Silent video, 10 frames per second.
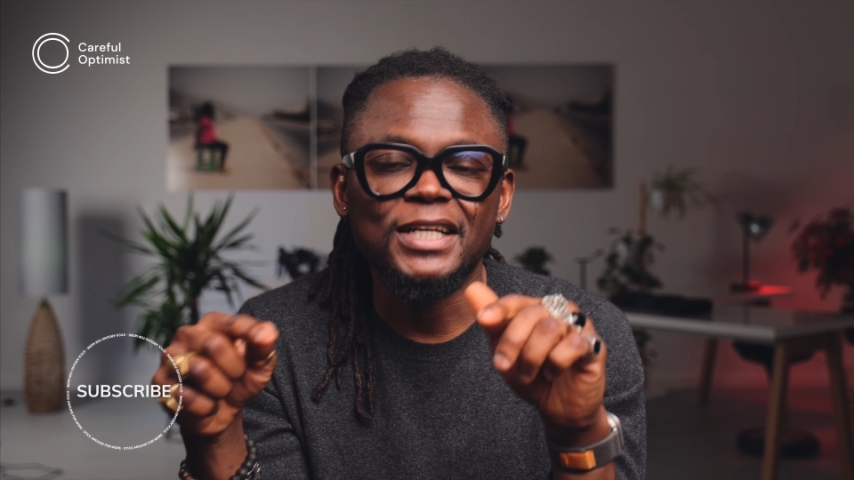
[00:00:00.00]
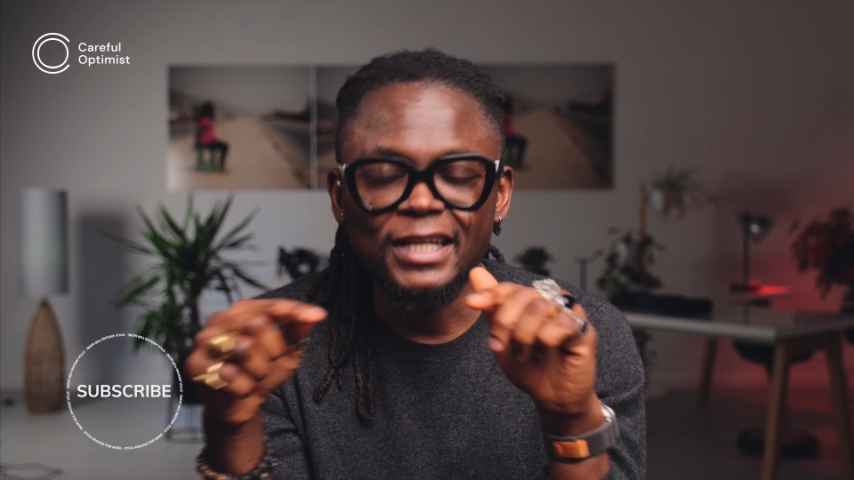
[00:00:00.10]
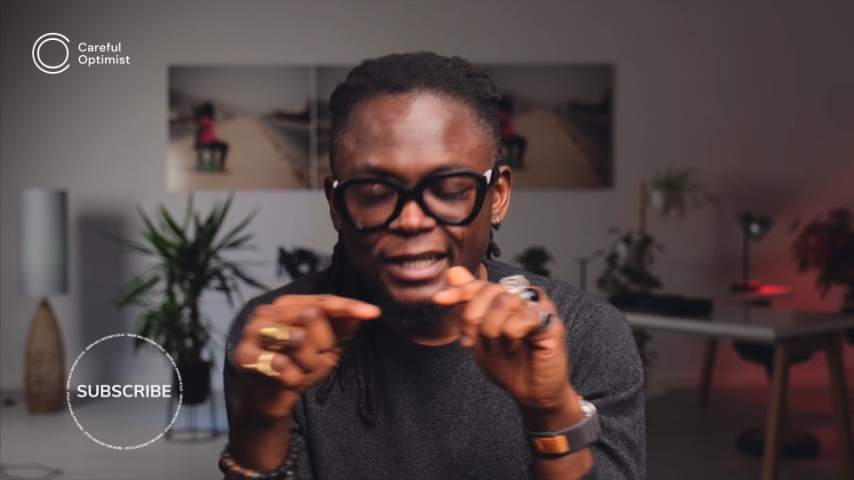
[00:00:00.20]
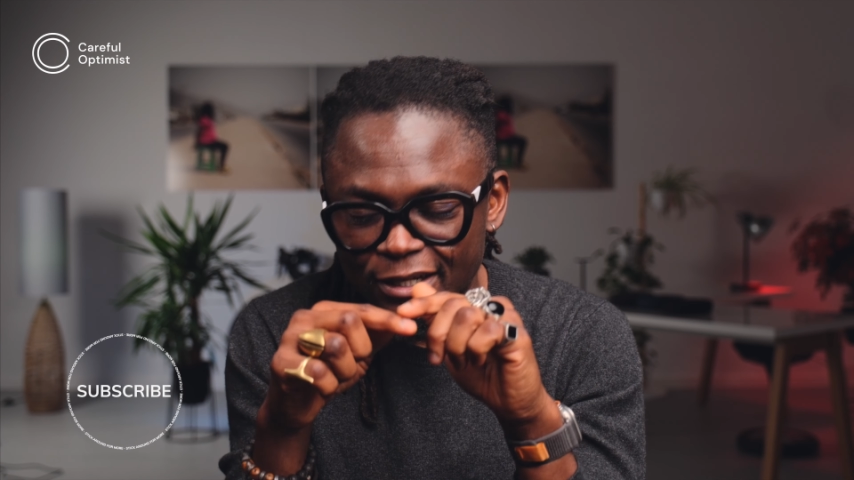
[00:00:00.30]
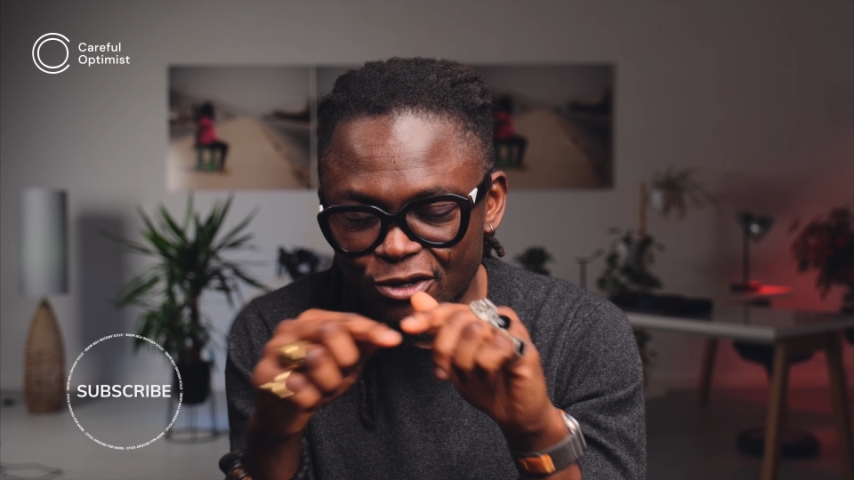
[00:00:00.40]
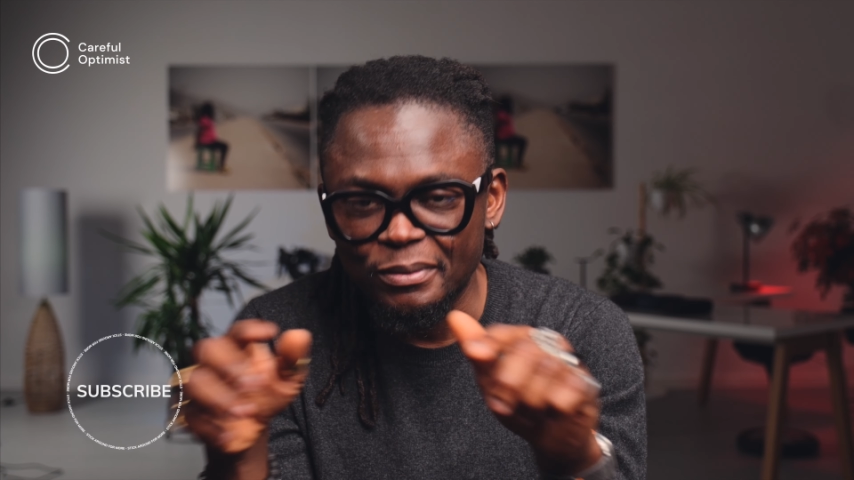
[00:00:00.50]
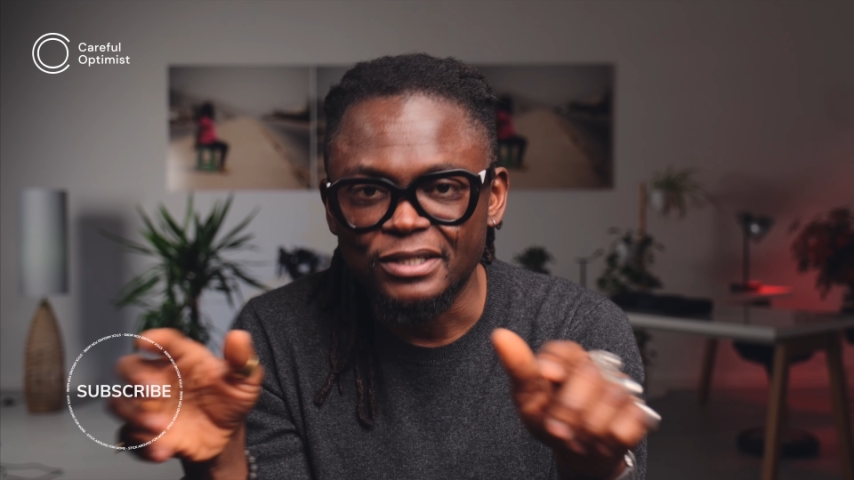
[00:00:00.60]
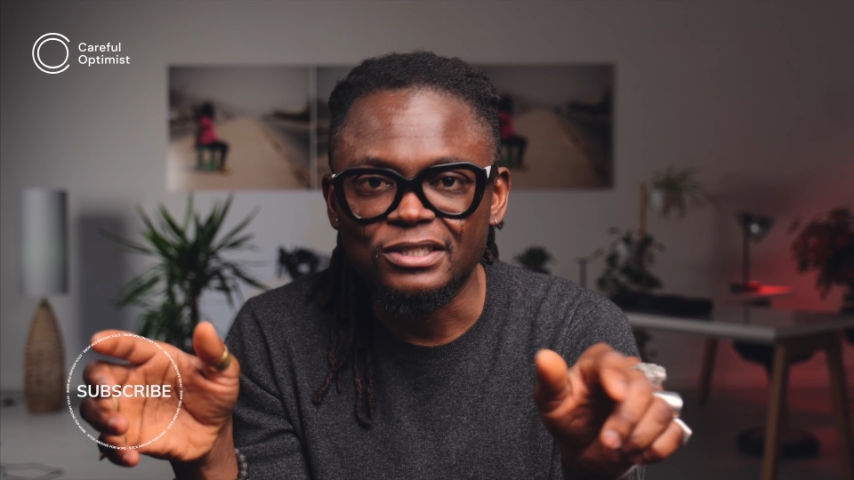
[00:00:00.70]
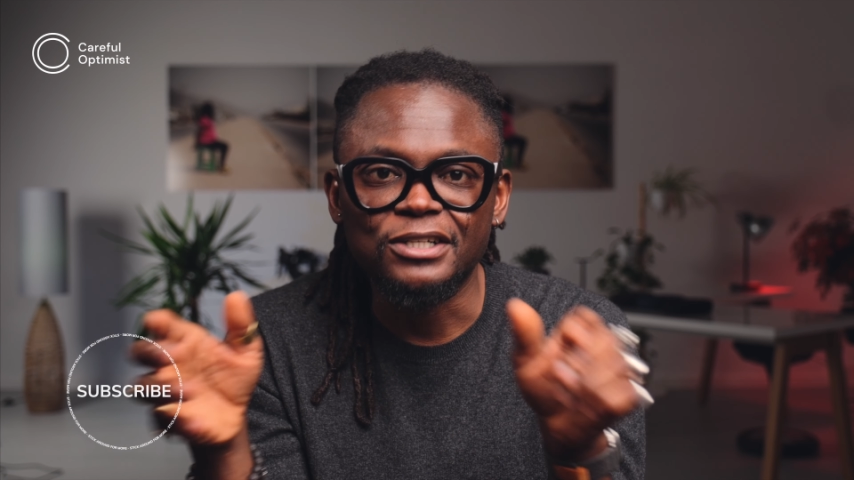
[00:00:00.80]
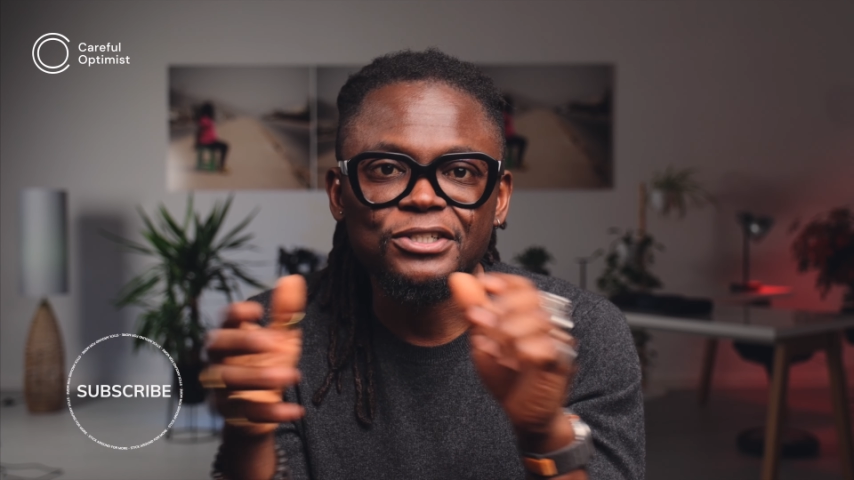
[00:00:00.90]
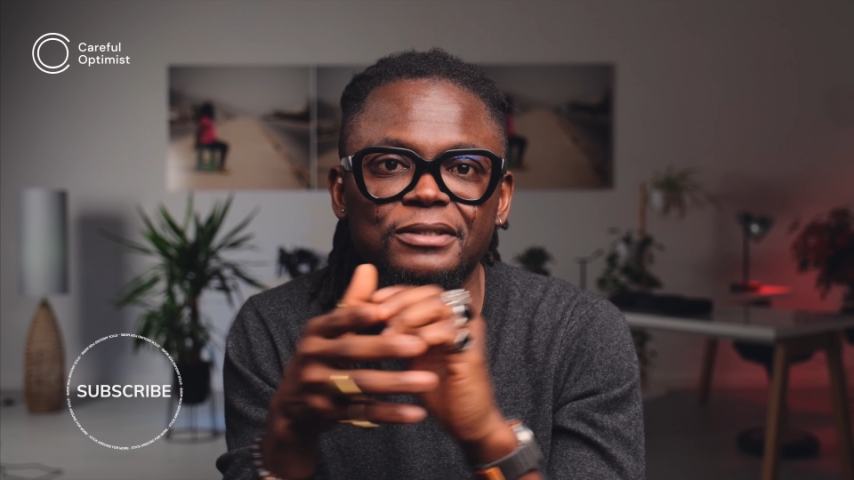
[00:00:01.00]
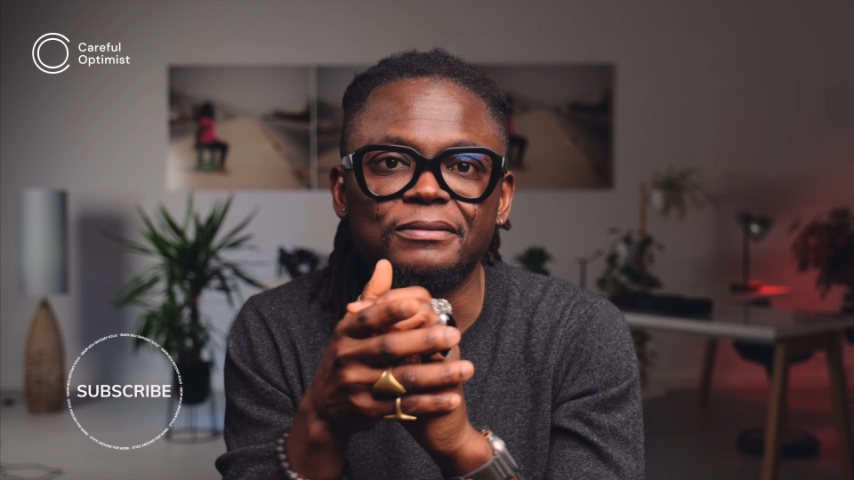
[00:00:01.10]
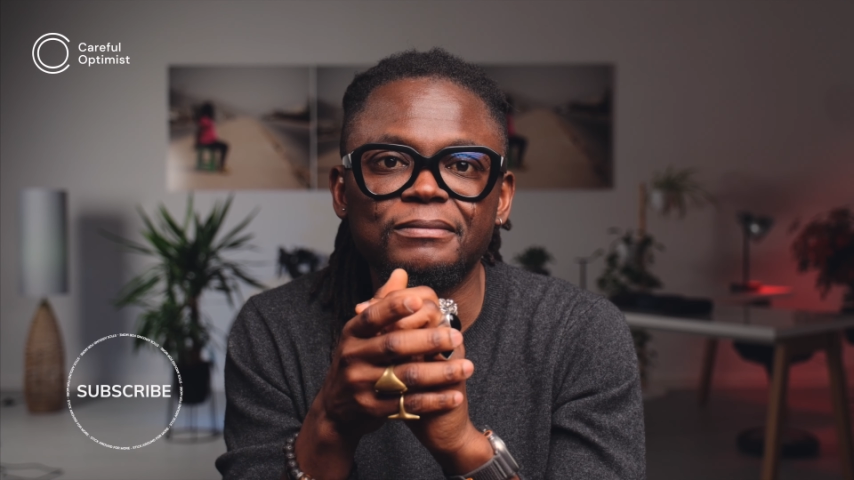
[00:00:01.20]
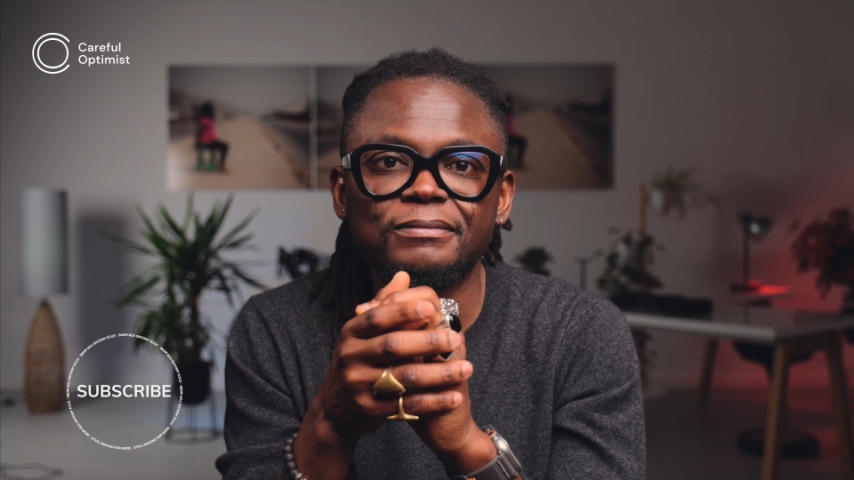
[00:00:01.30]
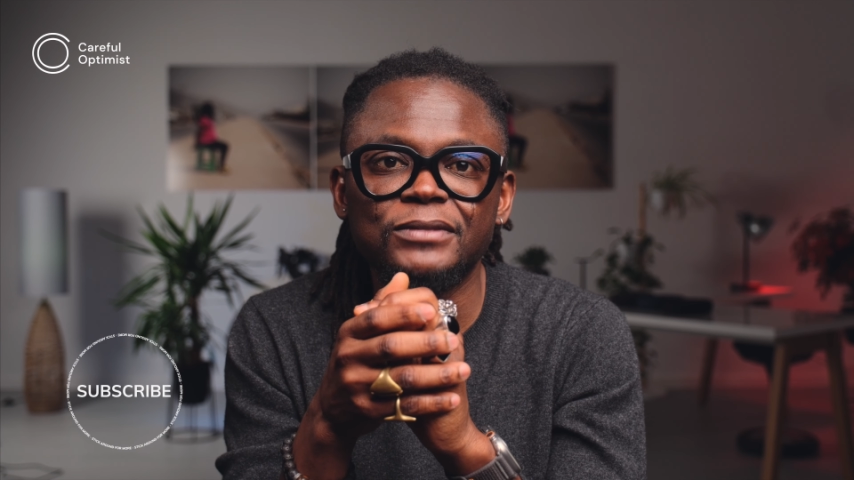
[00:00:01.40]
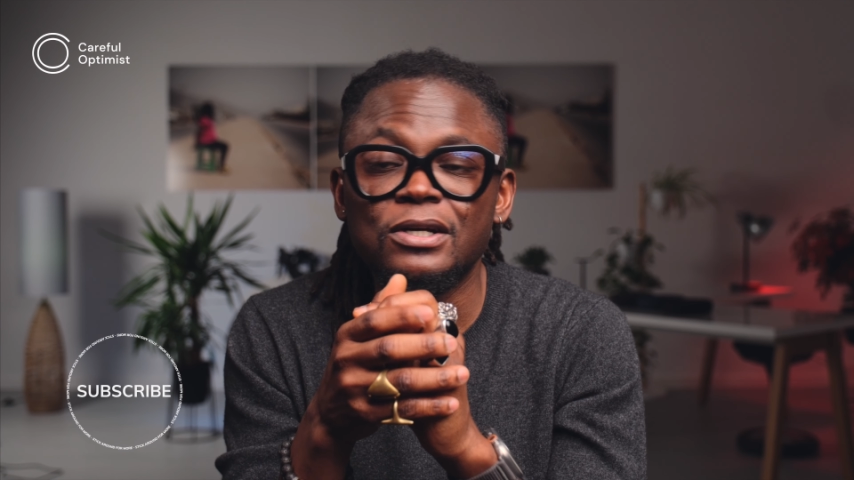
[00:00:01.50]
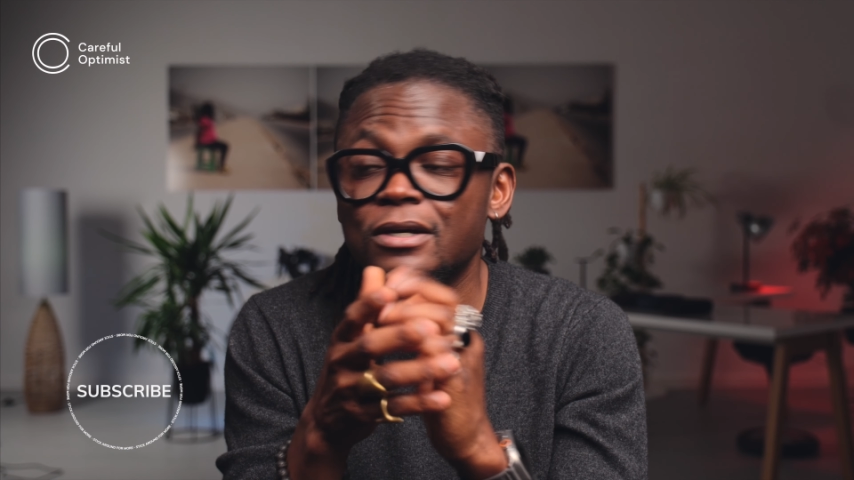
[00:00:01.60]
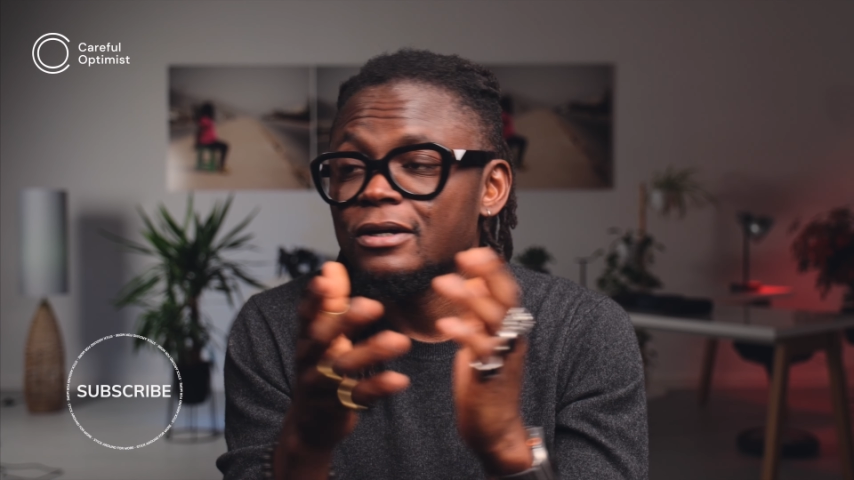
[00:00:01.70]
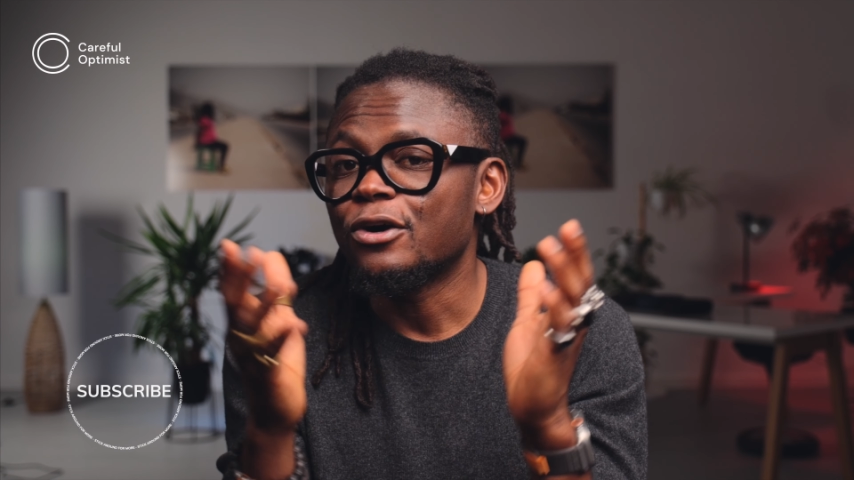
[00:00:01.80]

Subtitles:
in the comment section.